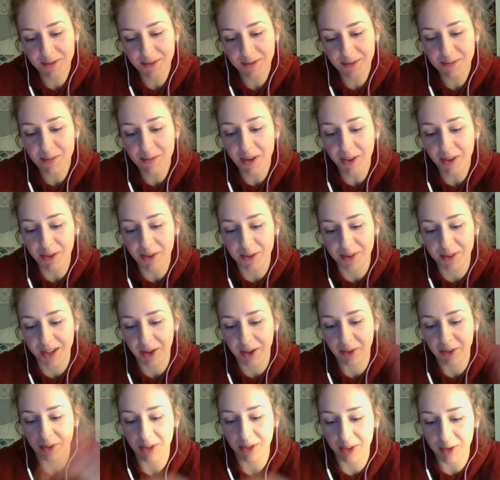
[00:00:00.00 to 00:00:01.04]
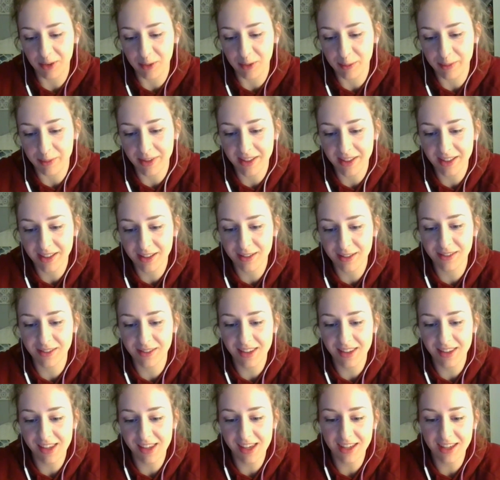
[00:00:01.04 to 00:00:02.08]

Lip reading: Mellowed out a little bit, I feel